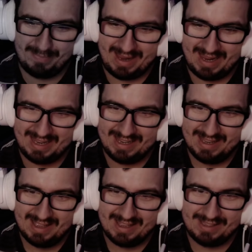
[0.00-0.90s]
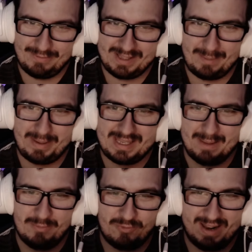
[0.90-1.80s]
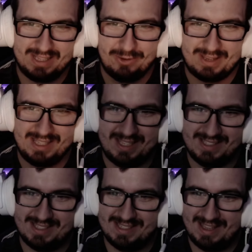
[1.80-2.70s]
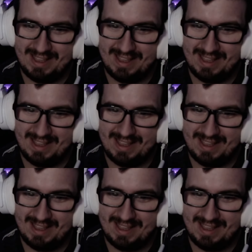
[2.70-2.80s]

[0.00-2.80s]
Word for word: man. The way they became red, look at this.